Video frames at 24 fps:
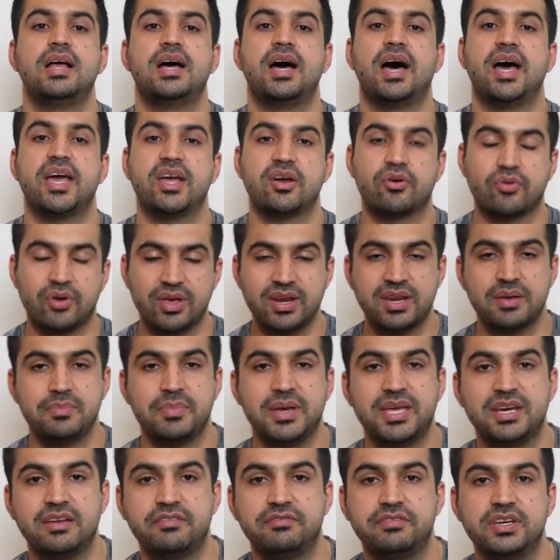I already
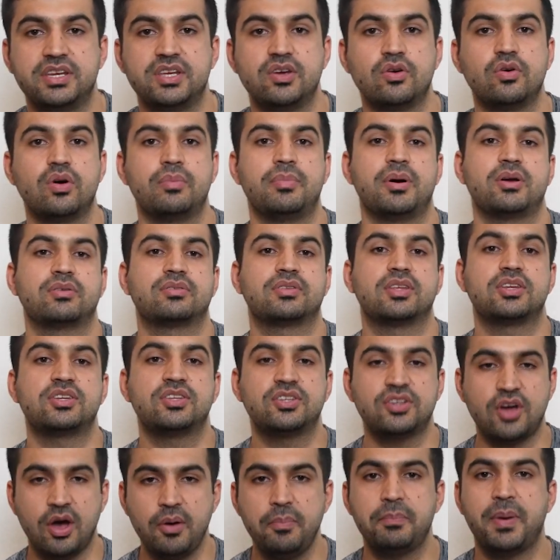made a video about the
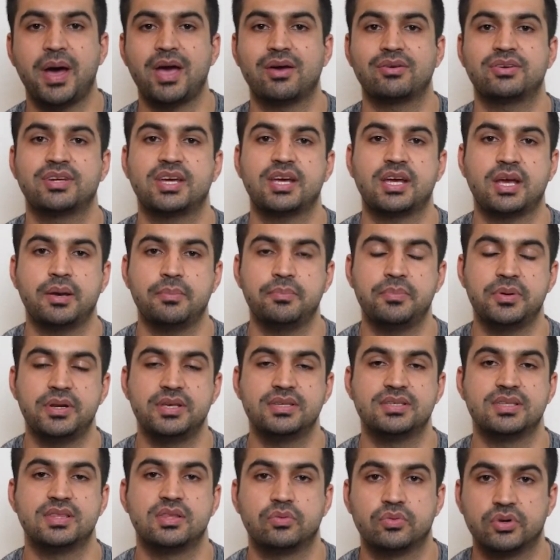top biotech
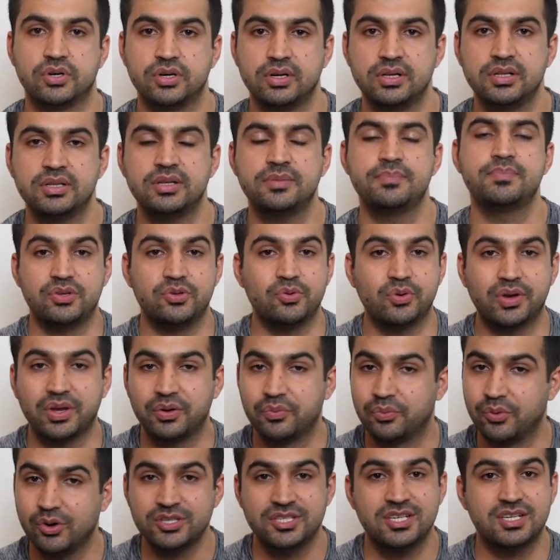companies in the world. You
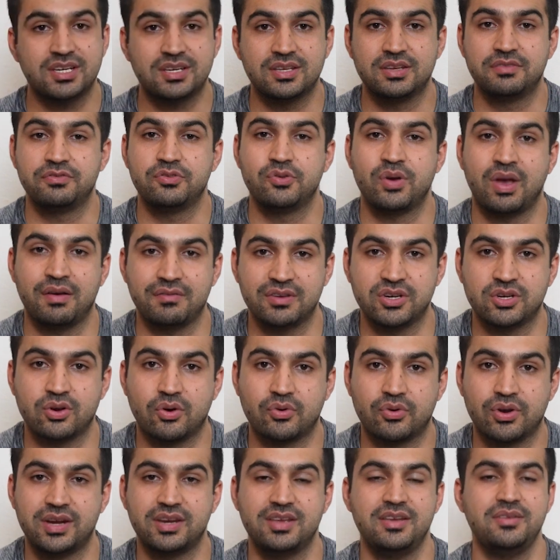can watch it if you haven't
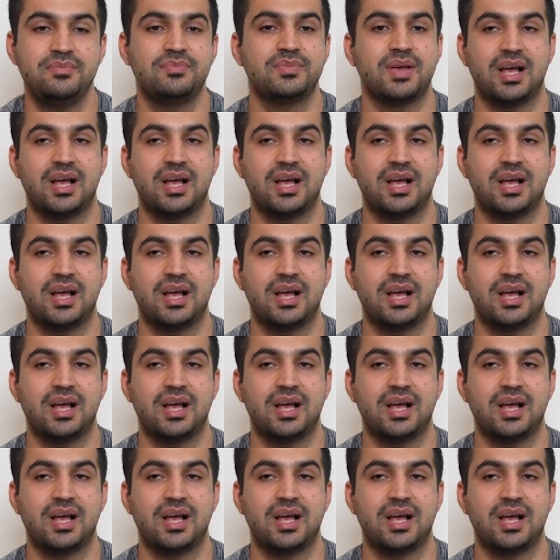already.